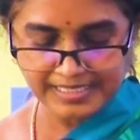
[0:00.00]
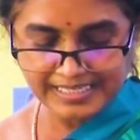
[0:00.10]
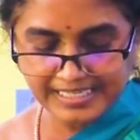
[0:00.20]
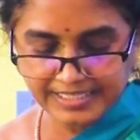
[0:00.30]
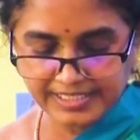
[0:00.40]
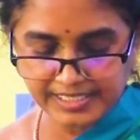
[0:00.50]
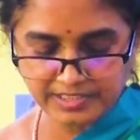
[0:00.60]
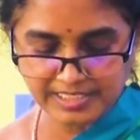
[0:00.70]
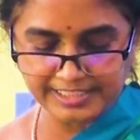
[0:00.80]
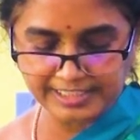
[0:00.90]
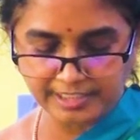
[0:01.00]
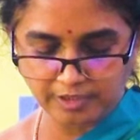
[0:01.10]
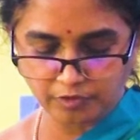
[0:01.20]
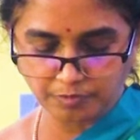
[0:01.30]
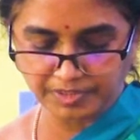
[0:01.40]
Lead Guest
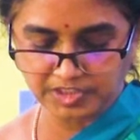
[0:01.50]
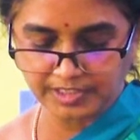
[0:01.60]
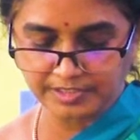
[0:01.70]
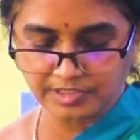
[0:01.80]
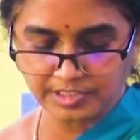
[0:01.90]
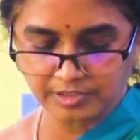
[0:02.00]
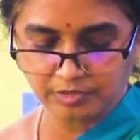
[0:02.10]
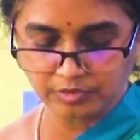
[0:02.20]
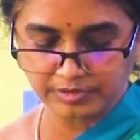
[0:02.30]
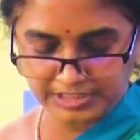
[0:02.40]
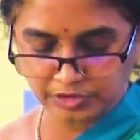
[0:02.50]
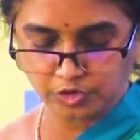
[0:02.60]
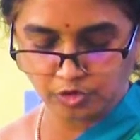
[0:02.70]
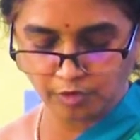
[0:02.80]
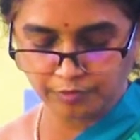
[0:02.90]
Editor of Special Institute
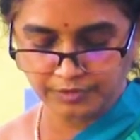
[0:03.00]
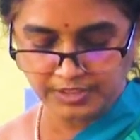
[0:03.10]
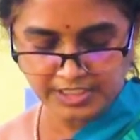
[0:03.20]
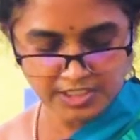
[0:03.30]
issue of